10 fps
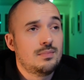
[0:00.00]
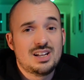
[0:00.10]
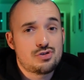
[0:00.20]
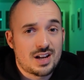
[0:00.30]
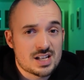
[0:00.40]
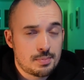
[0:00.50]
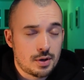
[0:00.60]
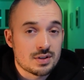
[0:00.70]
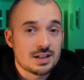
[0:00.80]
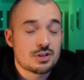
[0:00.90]
literally
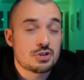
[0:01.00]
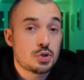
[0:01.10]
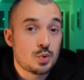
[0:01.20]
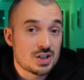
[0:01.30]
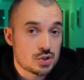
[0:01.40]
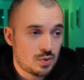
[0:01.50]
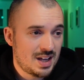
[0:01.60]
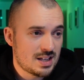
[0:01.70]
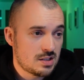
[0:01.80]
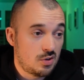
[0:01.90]
exploding into two additional
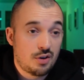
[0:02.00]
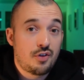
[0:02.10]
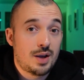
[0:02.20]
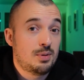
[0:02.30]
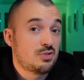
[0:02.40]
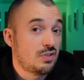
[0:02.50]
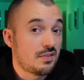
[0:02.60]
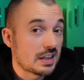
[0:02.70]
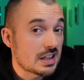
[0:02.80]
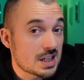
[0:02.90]
hits on a five plus
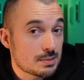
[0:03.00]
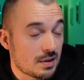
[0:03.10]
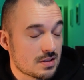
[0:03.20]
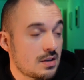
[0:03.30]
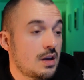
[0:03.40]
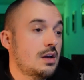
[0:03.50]
rather than a six plus.